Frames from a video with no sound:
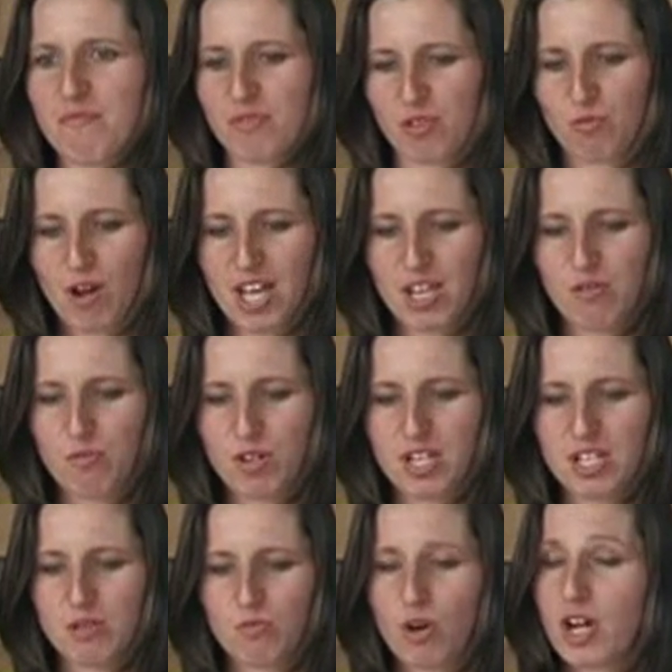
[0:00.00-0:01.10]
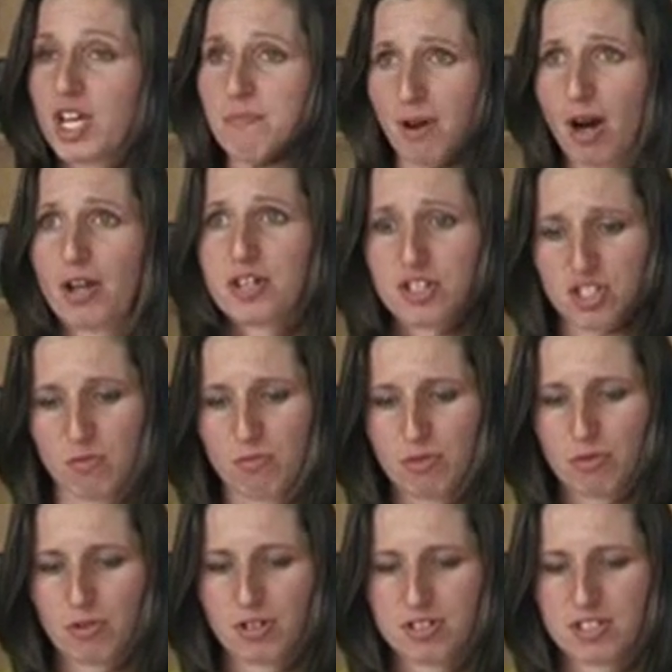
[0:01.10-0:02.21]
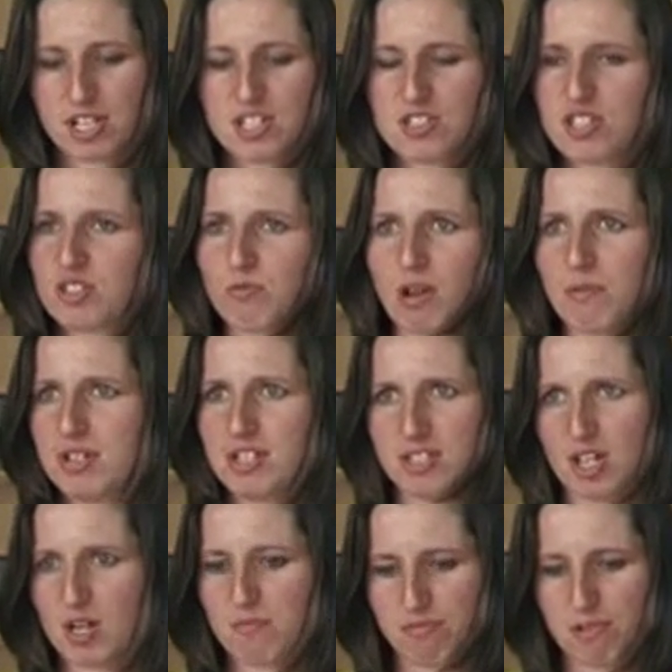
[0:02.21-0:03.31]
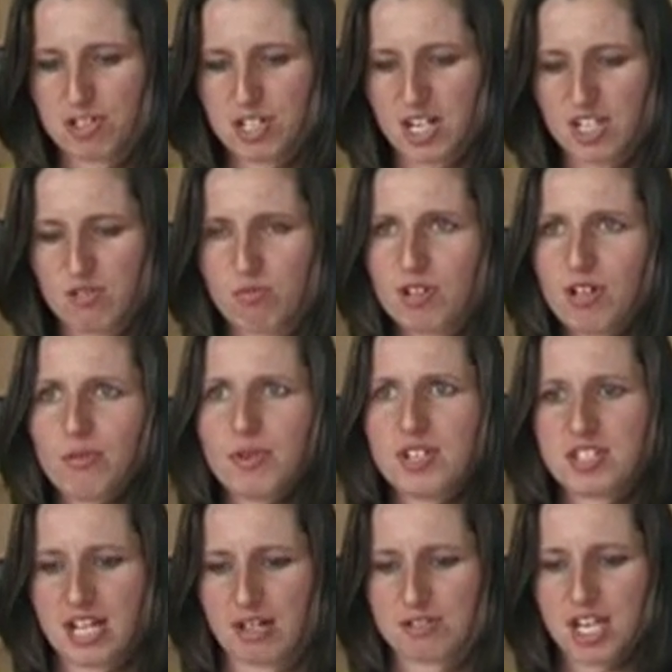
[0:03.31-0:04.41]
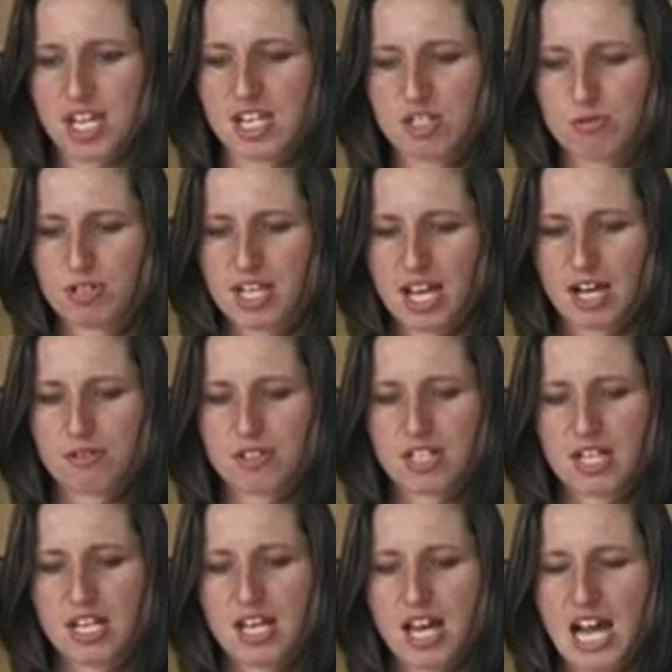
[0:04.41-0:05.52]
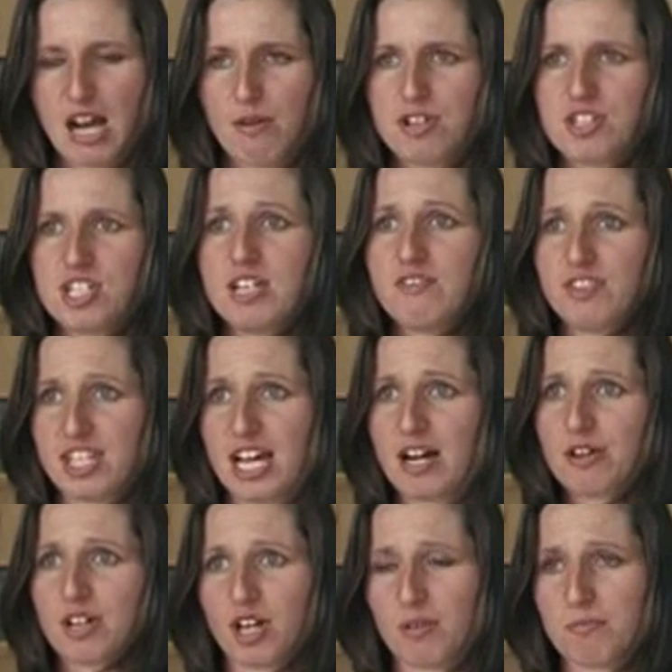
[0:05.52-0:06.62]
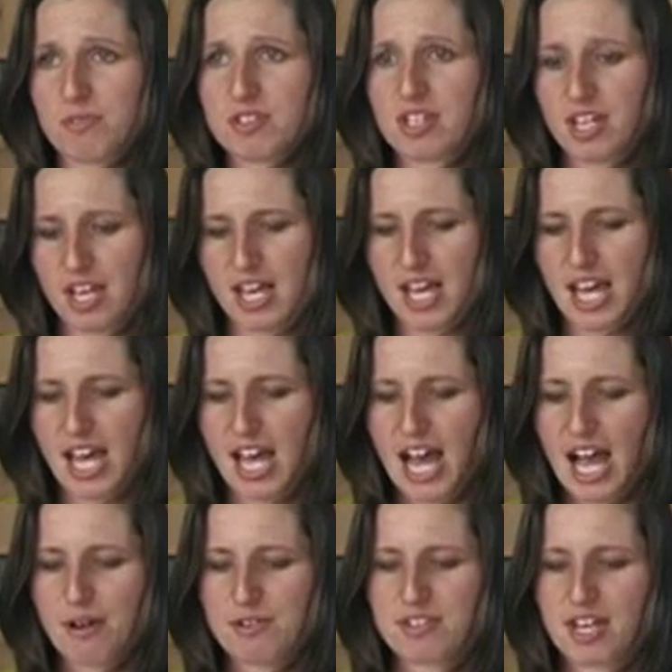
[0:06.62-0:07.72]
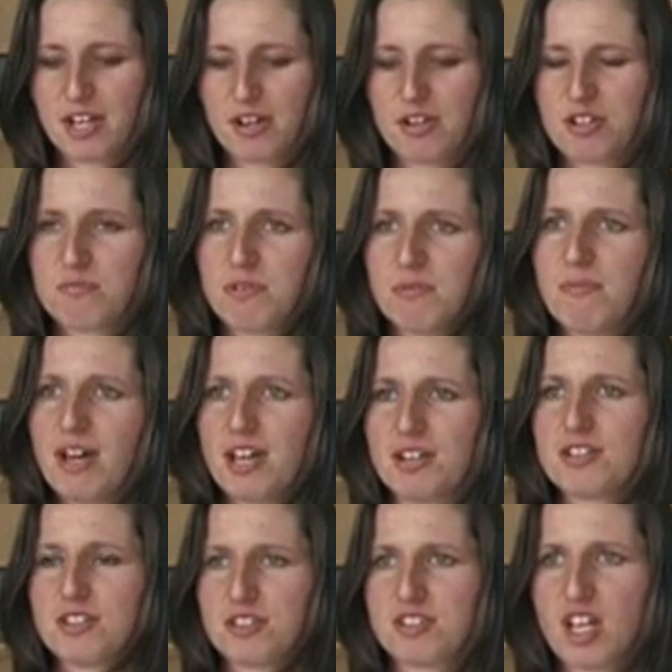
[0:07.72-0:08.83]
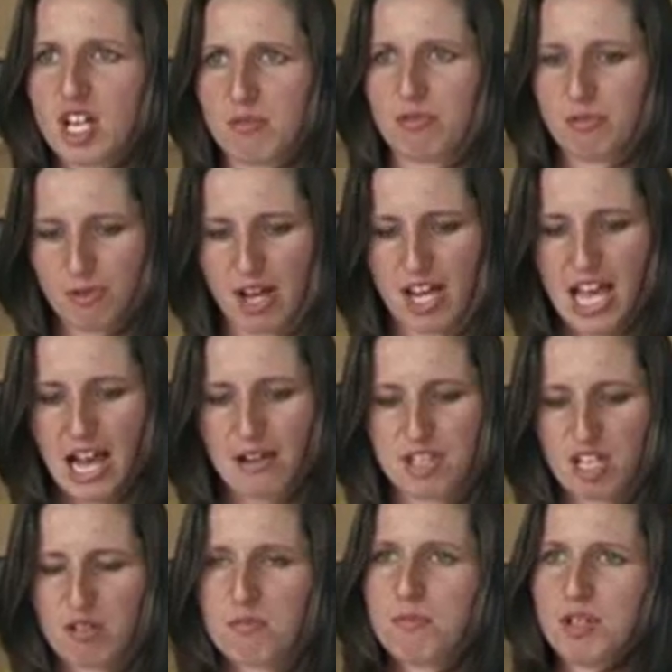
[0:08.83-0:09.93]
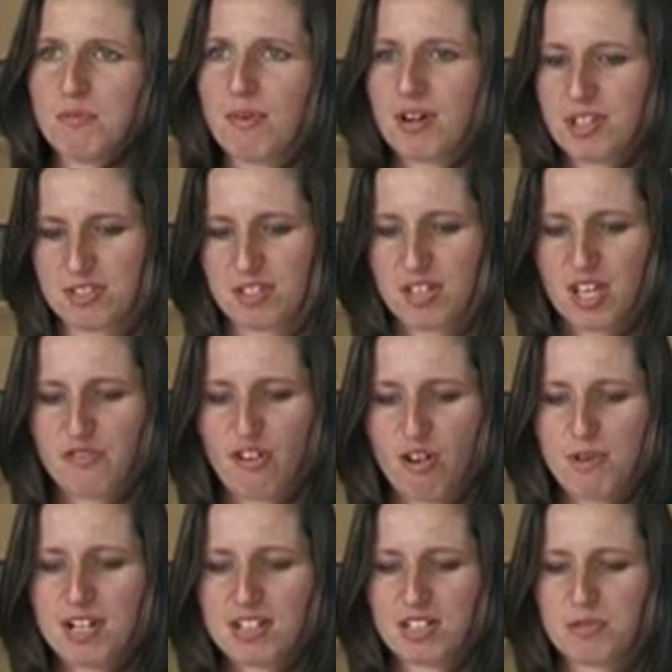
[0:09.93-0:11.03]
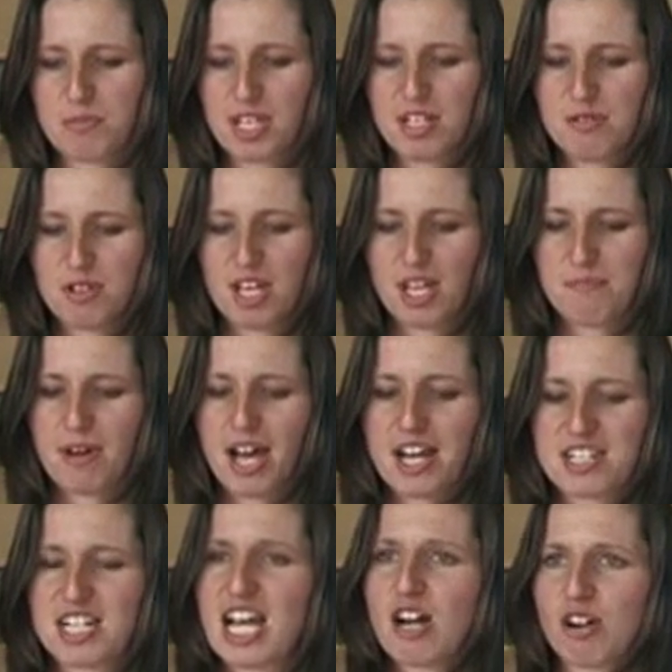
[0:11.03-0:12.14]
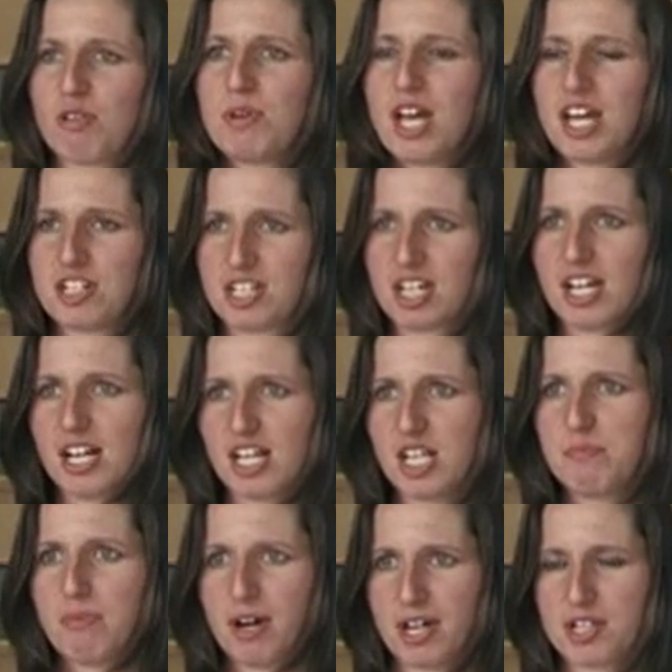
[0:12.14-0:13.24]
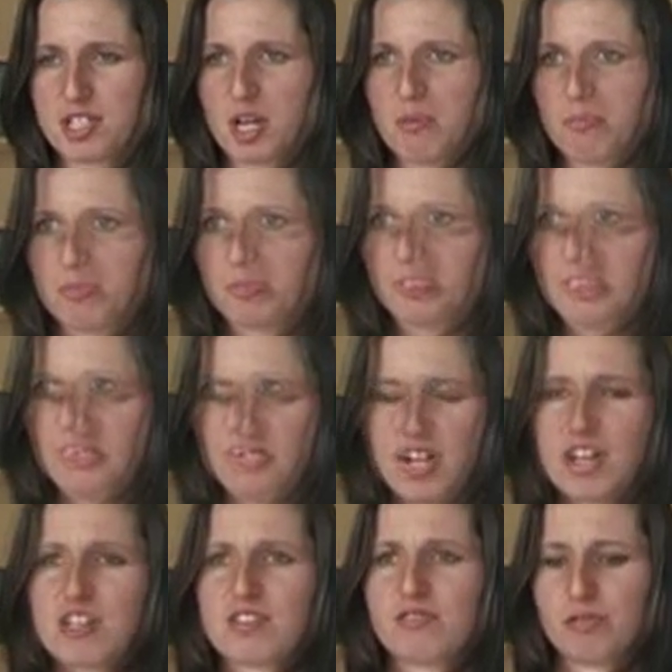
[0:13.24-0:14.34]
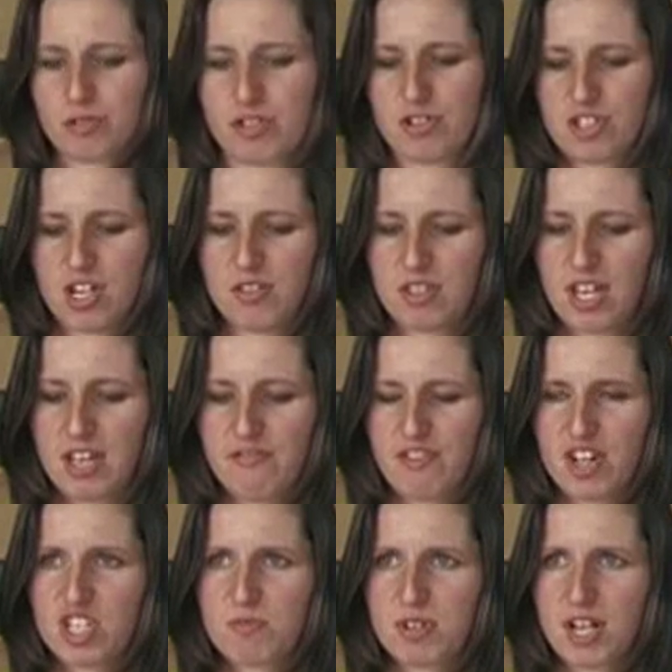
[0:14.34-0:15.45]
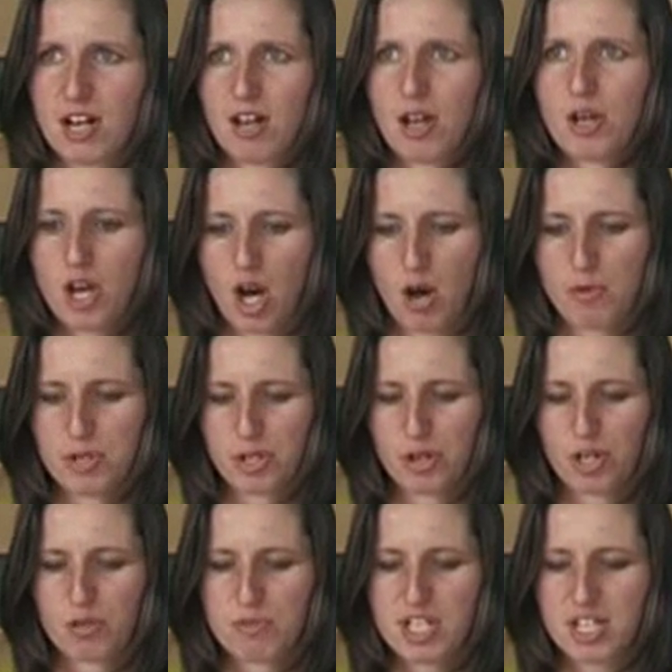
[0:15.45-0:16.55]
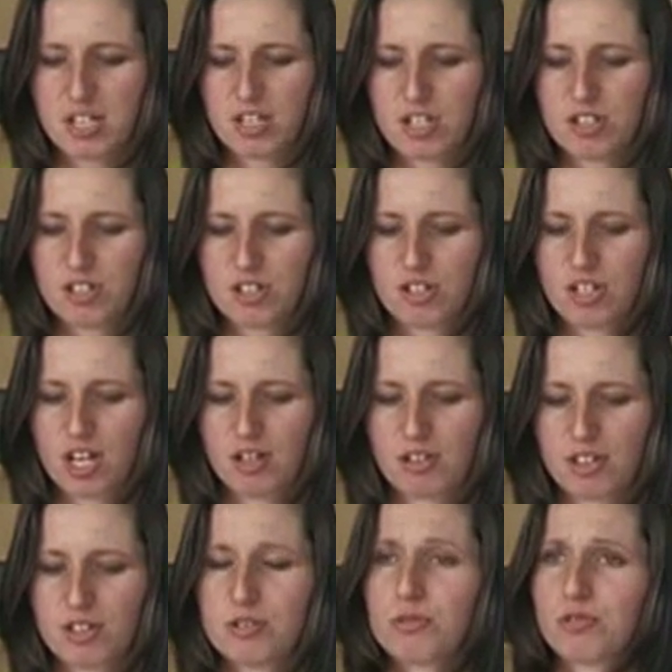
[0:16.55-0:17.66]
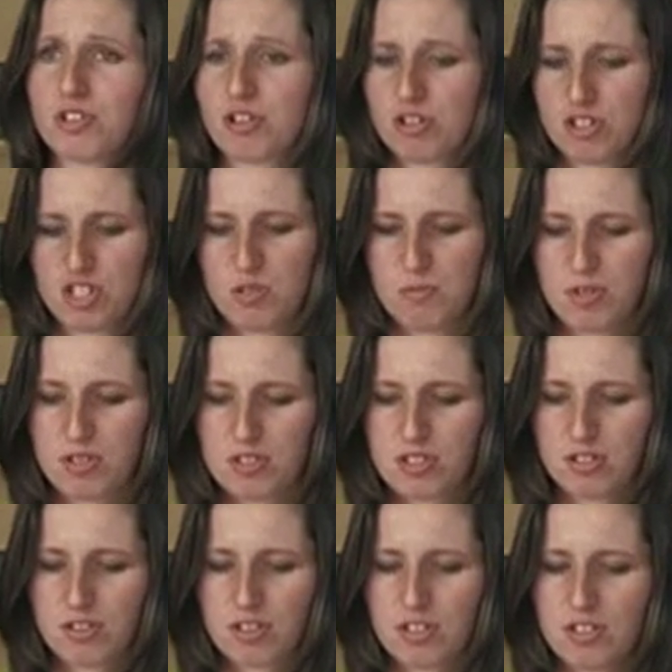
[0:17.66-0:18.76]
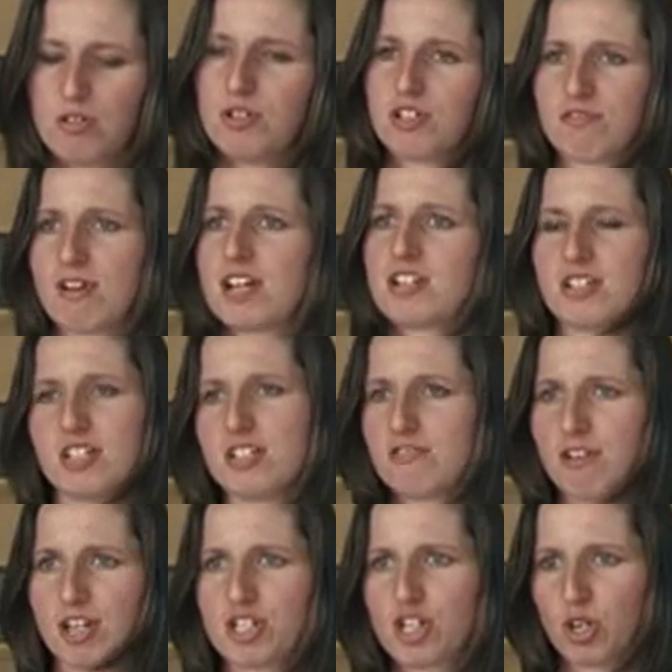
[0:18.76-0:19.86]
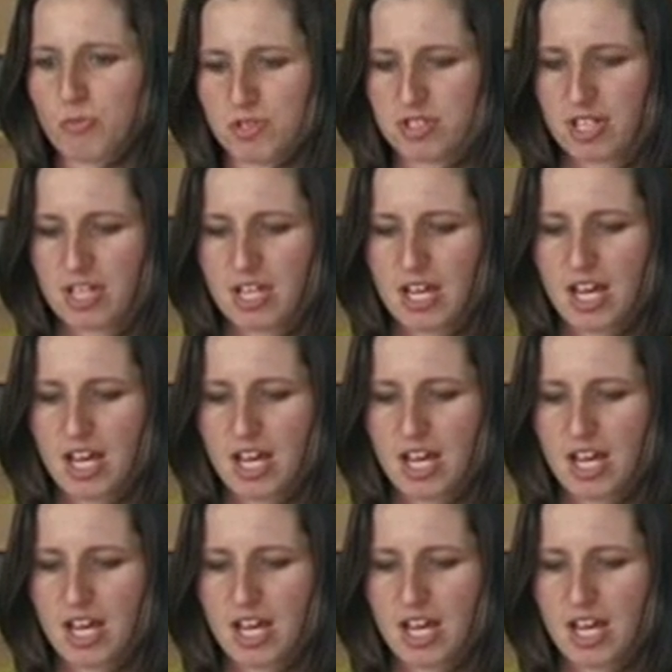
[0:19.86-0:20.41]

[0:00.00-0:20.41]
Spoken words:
The way we work in partnership with organisations, the way we design projects, we always now take into account how achieving the outcomes, how is that going to be met in a sustainable way? How is that going to minimise environmental impact, and how can we educate and lead by example? Figures have also shown that investment in a low carbon economy can also contribute to the new indirect and indirect jobs.